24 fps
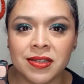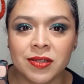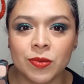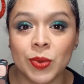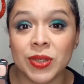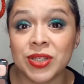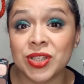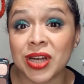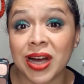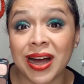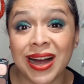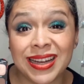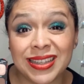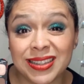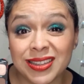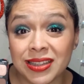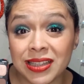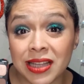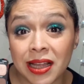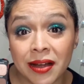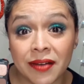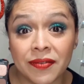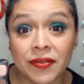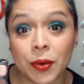which I
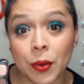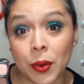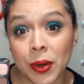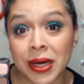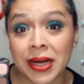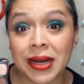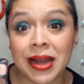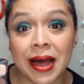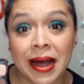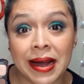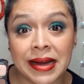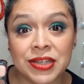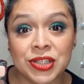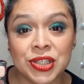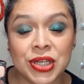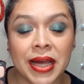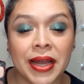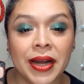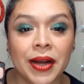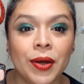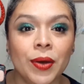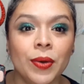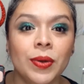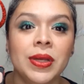love green
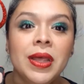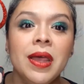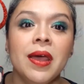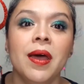eyeshadow,